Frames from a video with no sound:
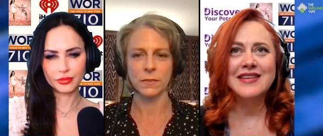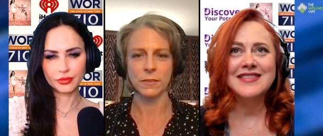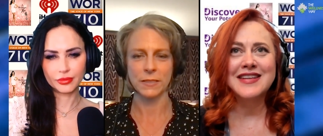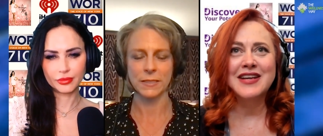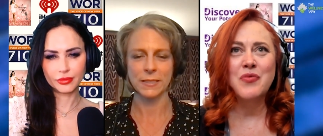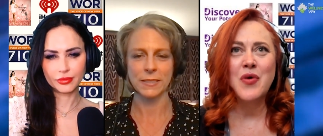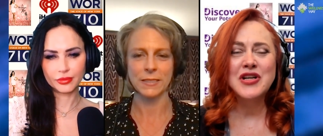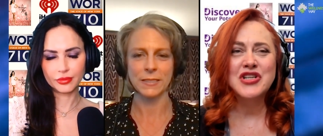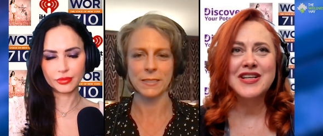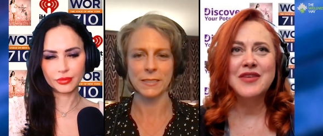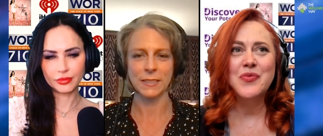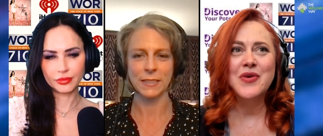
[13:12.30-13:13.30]
Speaker 1: It's like
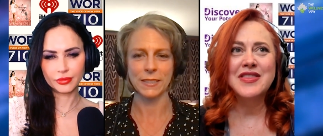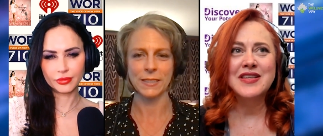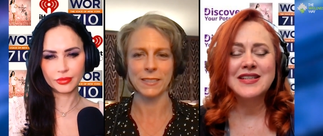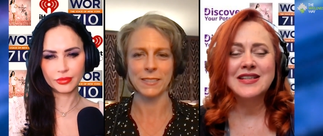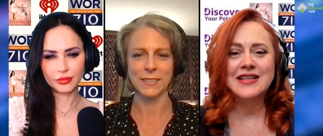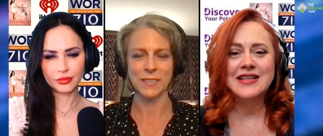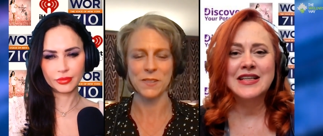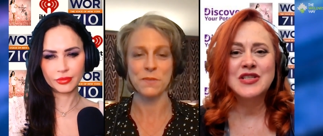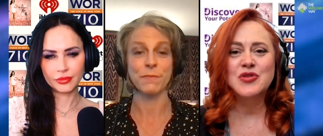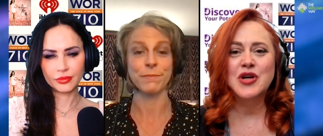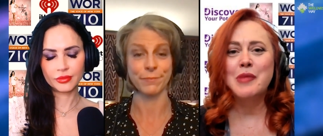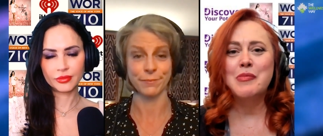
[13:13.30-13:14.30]
watching what the
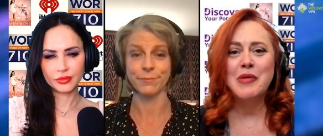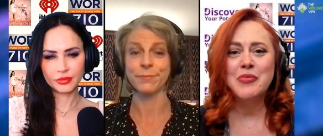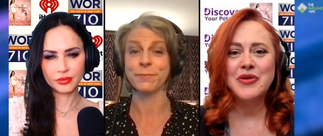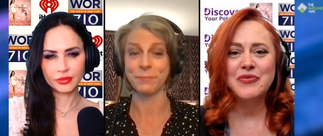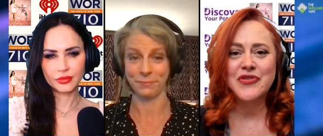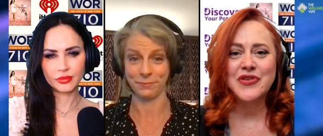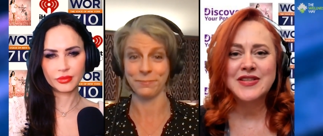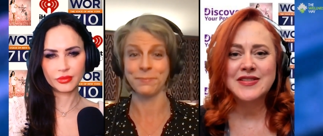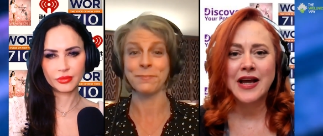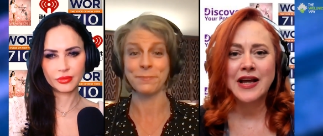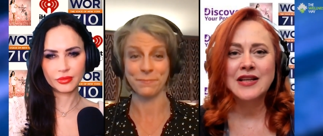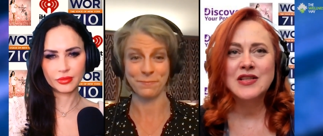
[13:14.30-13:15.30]
kids come up with for these
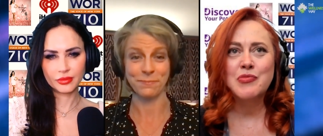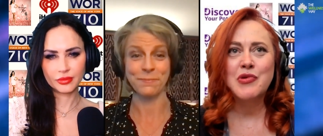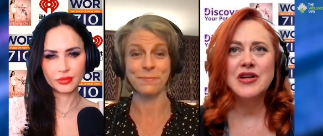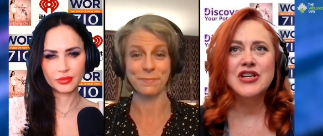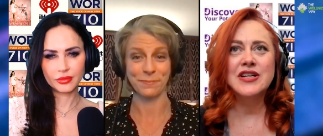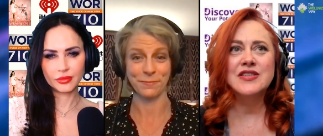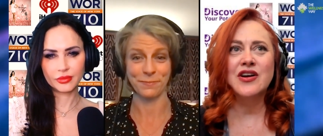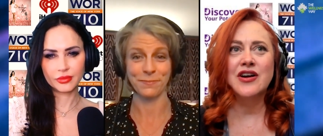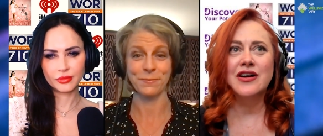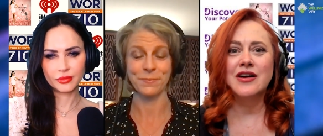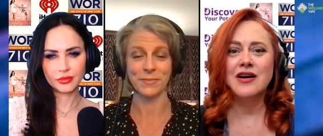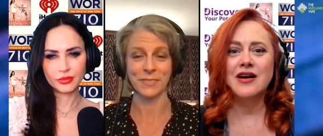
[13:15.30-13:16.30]
science projects
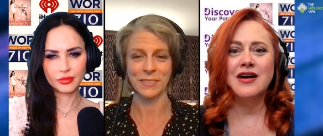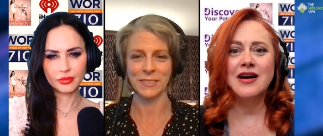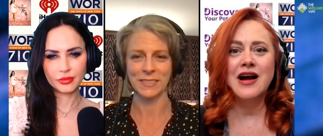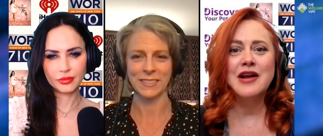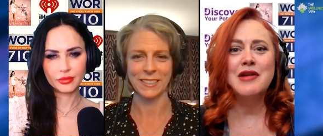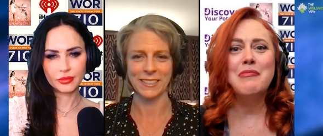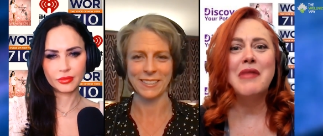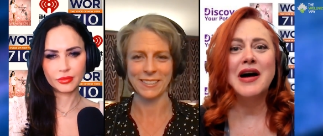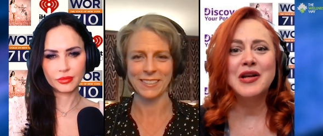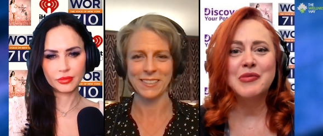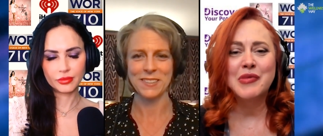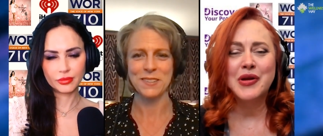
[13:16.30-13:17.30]
are kind of
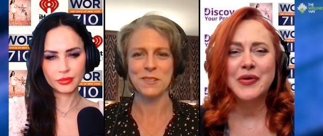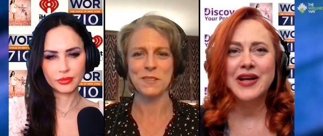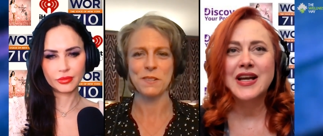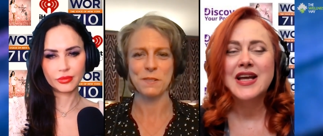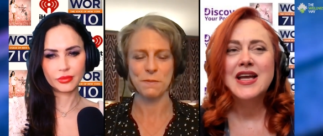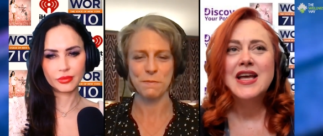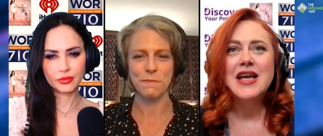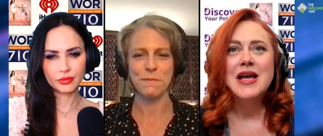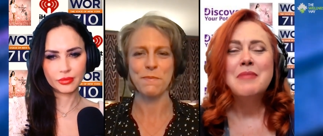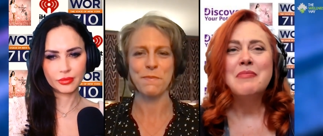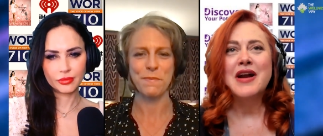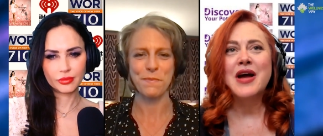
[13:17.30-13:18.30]
mind-blowing.
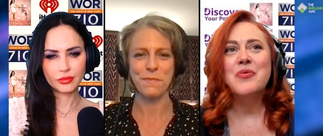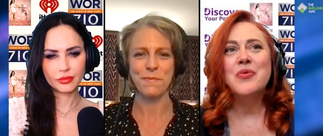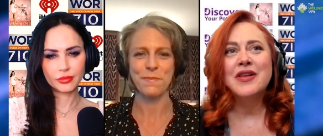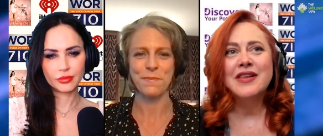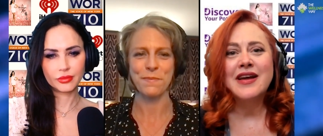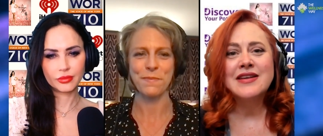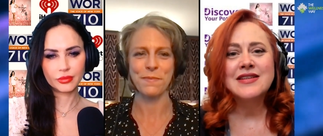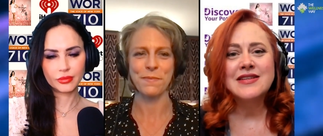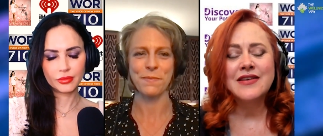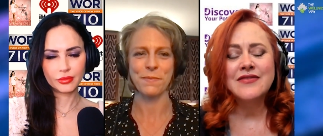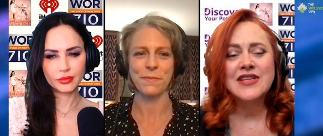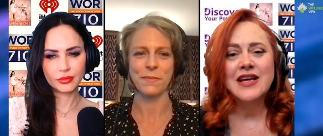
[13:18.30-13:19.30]
But I would like to
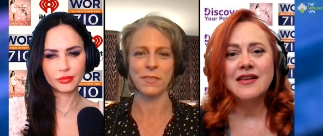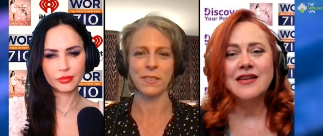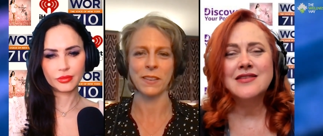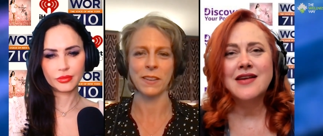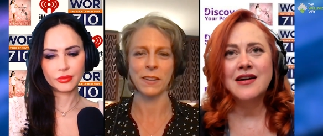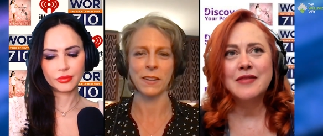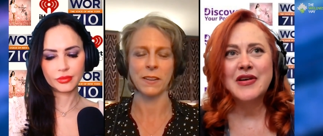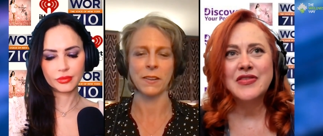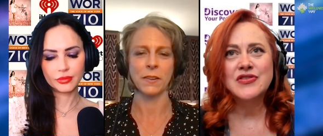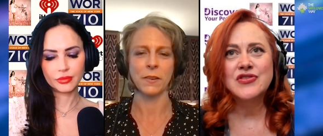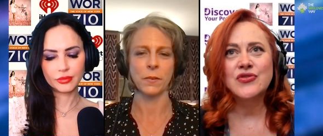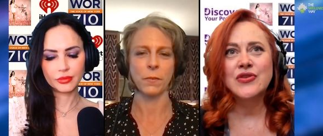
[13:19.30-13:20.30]
dovetail and talk about
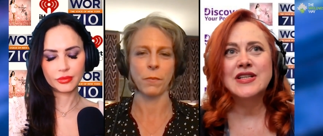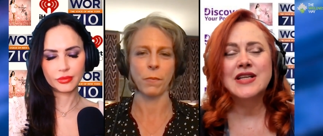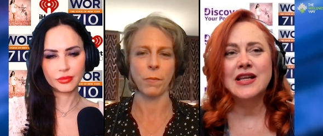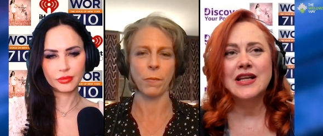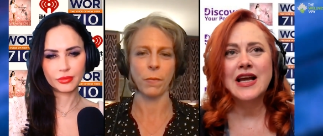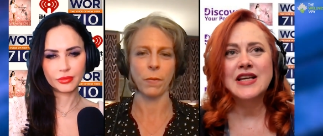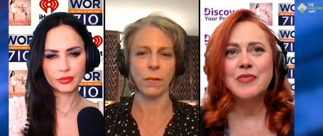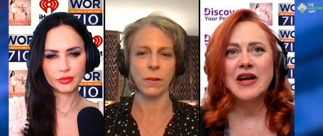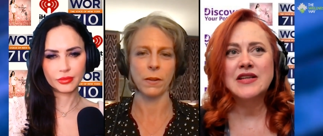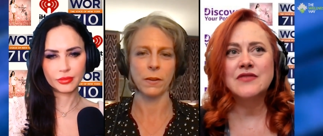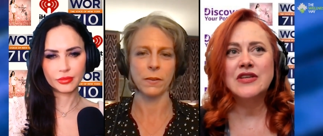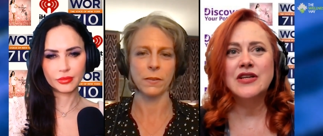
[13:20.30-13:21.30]
the storytelling
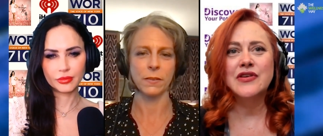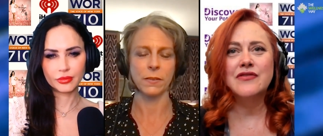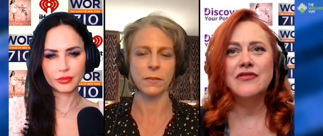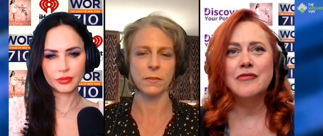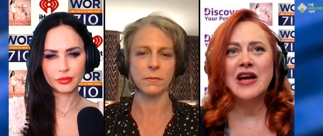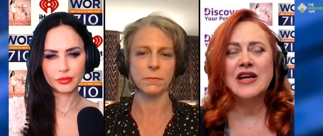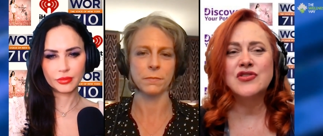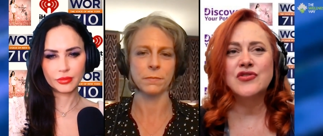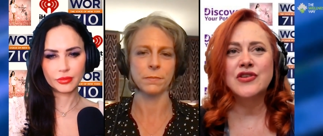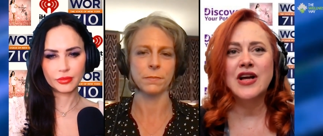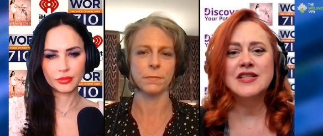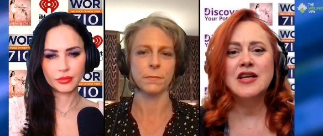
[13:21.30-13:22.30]
aspect of hearing from
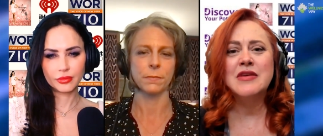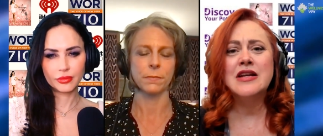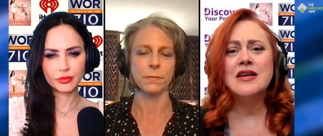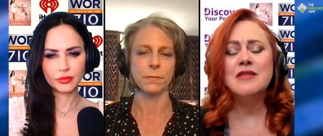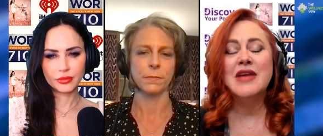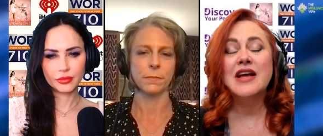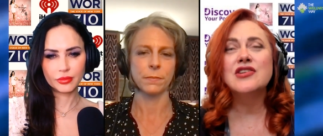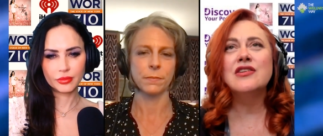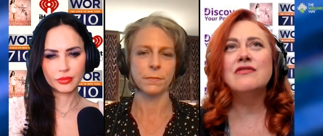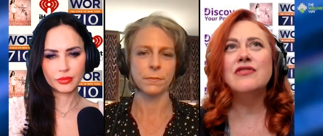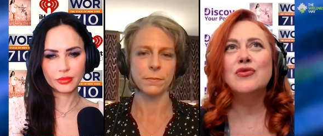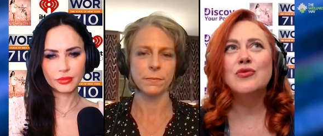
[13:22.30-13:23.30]
astronauts. I mean, imagine
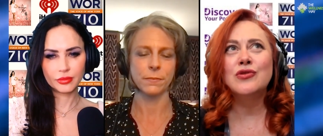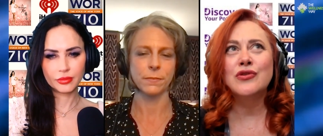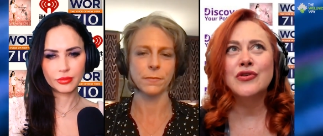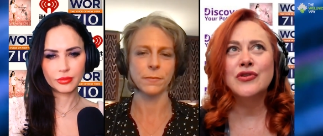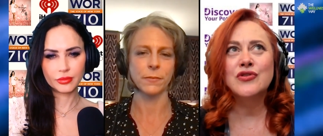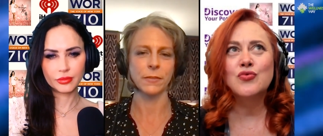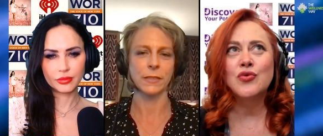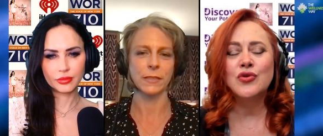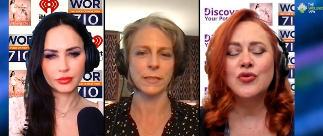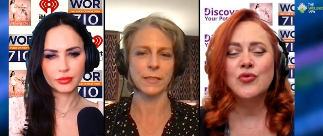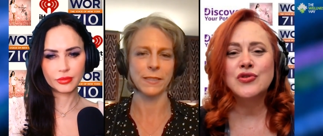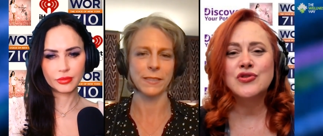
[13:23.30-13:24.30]
if you learned
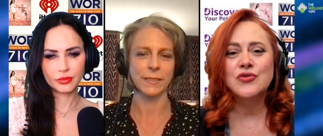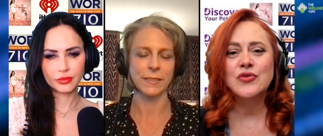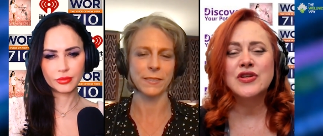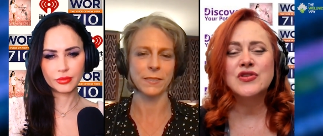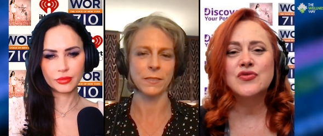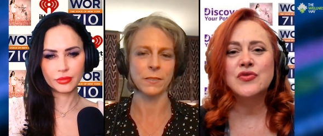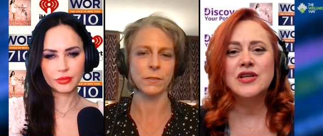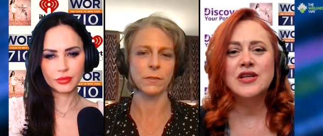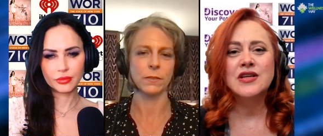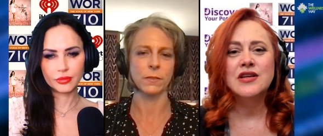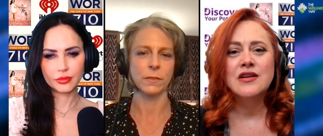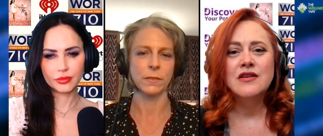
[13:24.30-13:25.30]
World War II
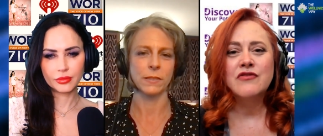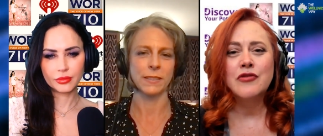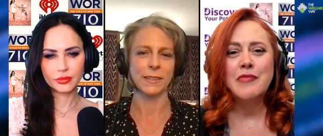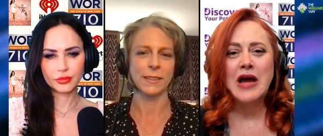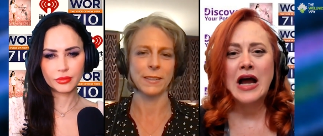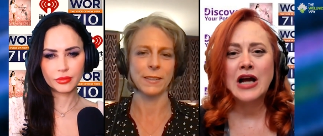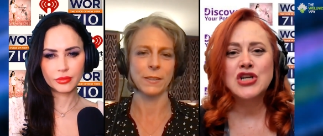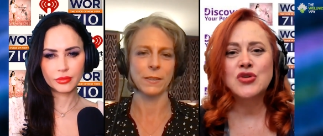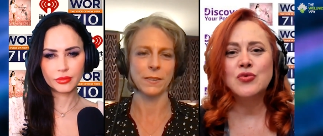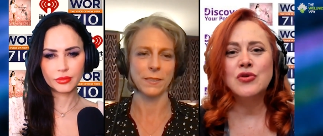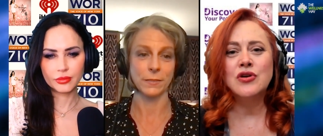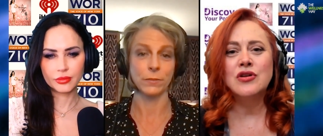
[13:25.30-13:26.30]
history from
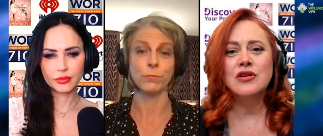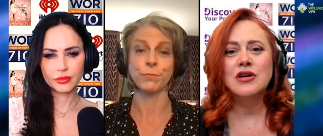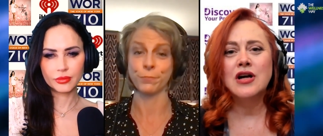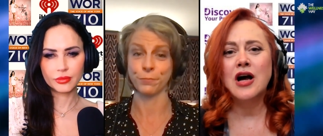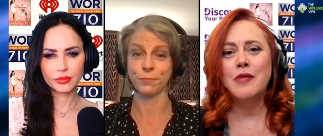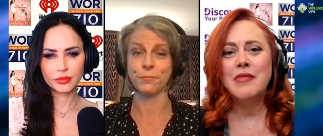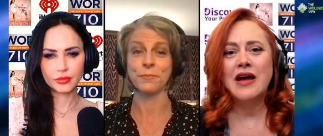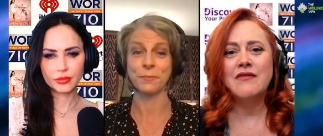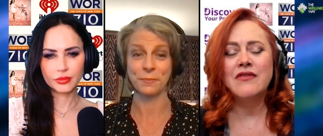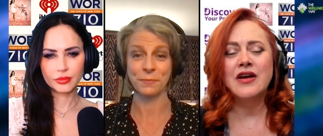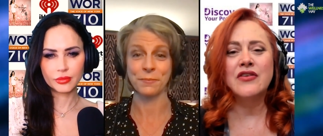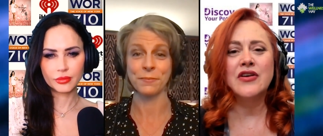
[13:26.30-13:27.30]
actual combat
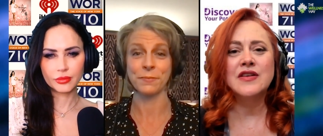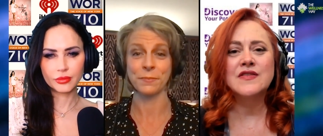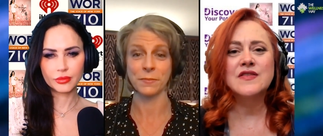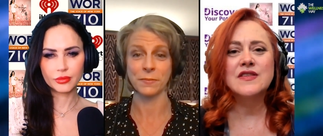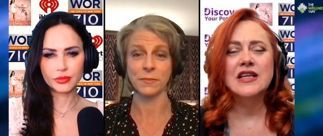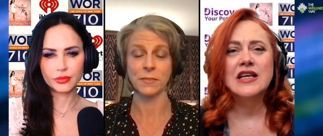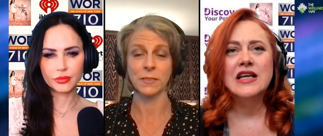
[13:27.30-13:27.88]
veterans